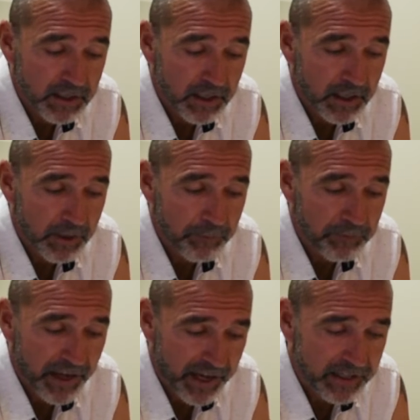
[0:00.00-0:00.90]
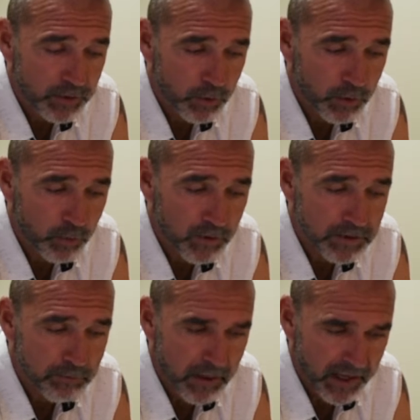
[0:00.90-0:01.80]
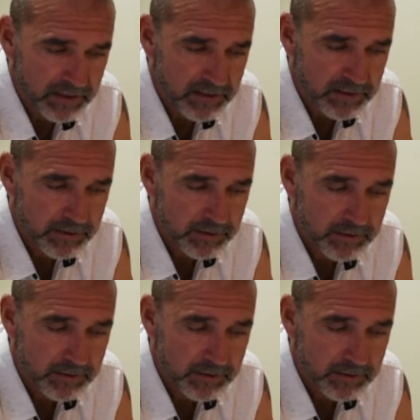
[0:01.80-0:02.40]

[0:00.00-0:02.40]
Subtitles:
Einkorn works best